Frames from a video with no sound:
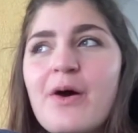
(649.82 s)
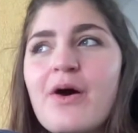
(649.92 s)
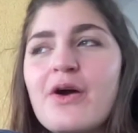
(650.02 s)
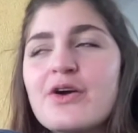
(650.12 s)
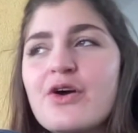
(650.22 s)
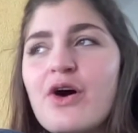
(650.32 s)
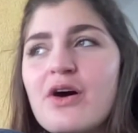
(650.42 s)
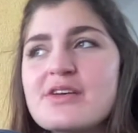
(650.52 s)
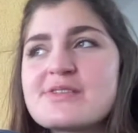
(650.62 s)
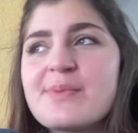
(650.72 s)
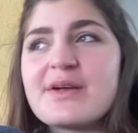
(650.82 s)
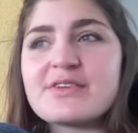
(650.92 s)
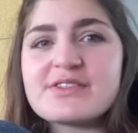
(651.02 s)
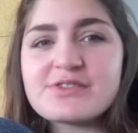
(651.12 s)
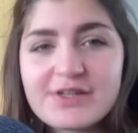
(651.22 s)
are caused by
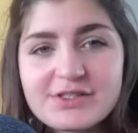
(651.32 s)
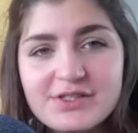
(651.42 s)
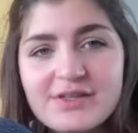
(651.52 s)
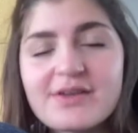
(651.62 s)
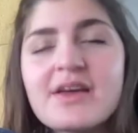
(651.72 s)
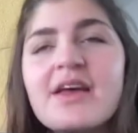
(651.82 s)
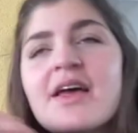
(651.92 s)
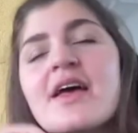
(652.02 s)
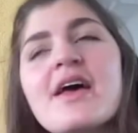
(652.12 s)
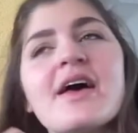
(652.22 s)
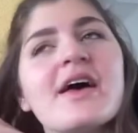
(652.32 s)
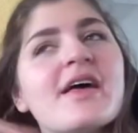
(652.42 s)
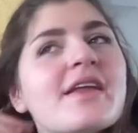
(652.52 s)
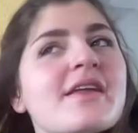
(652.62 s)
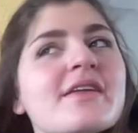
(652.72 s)
restriction.
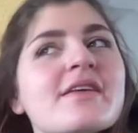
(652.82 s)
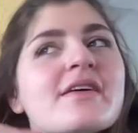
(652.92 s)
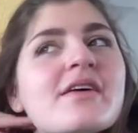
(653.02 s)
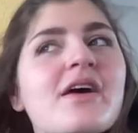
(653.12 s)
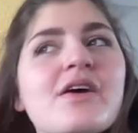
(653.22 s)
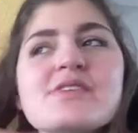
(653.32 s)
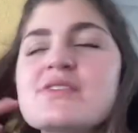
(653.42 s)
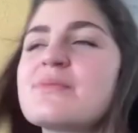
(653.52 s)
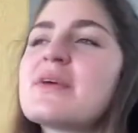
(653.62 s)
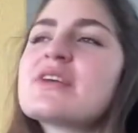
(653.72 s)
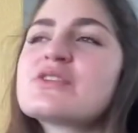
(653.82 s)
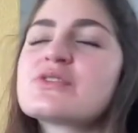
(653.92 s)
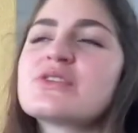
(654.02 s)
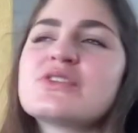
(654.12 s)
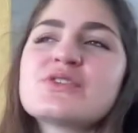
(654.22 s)
And also make
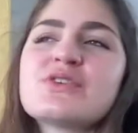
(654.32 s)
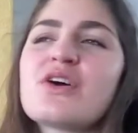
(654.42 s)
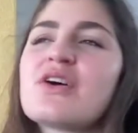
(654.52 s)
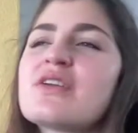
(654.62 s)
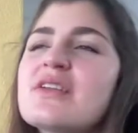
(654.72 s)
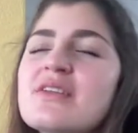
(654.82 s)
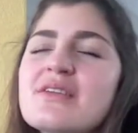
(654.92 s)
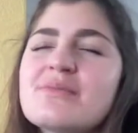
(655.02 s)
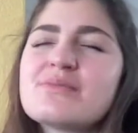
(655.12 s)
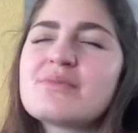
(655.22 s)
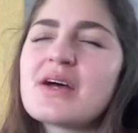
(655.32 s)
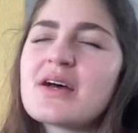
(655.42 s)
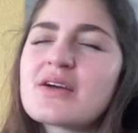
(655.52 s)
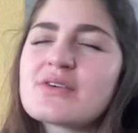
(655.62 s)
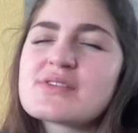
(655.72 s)
sure to not
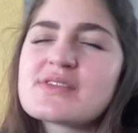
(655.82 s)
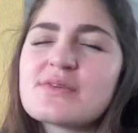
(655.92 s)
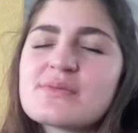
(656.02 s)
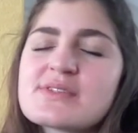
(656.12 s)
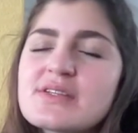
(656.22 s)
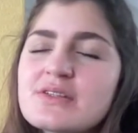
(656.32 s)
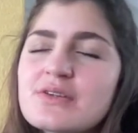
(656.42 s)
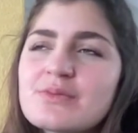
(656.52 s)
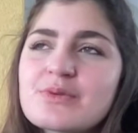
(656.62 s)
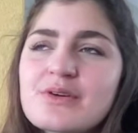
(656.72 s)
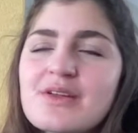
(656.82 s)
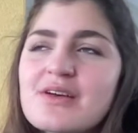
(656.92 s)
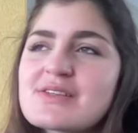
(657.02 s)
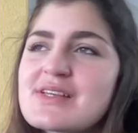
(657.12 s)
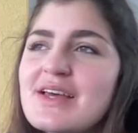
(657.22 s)
consume zero
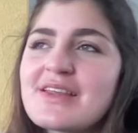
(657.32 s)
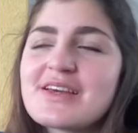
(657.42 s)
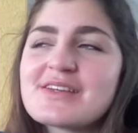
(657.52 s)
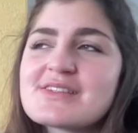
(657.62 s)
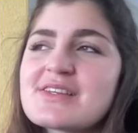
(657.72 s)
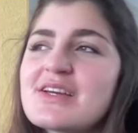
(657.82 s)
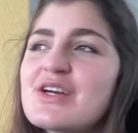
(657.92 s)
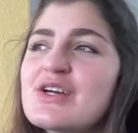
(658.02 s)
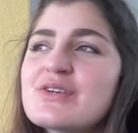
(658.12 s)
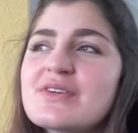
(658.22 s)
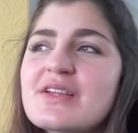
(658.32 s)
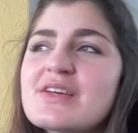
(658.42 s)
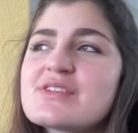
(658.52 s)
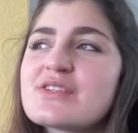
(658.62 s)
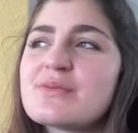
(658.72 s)
products. I think it's really
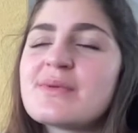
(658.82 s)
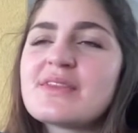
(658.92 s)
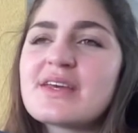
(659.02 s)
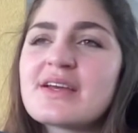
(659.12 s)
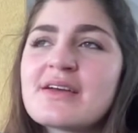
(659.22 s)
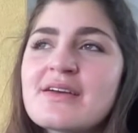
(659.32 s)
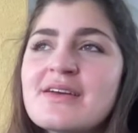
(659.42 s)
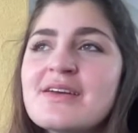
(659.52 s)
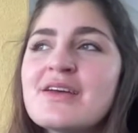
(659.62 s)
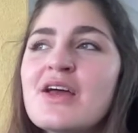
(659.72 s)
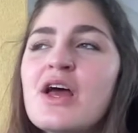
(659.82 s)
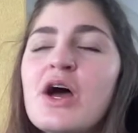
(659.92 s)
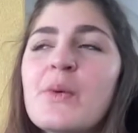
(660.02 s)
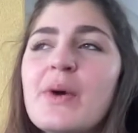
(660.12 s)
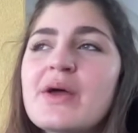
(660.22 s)
a stupid thing.
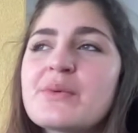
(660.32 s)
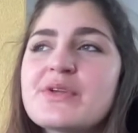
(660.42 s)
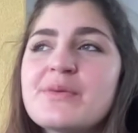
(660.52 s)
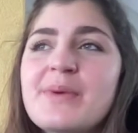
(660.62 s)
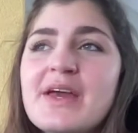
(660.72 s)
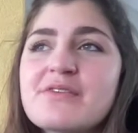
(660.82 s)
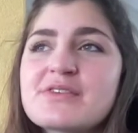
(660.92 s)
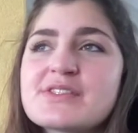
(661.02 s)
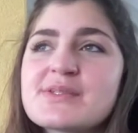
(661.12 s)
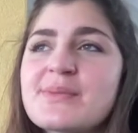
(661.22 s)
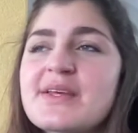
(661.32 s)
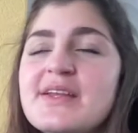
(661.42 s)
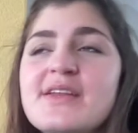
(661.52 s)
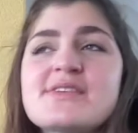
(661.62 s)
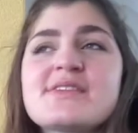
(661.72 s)
Why would you pay for something
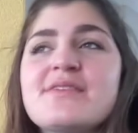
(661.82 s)
that doesn't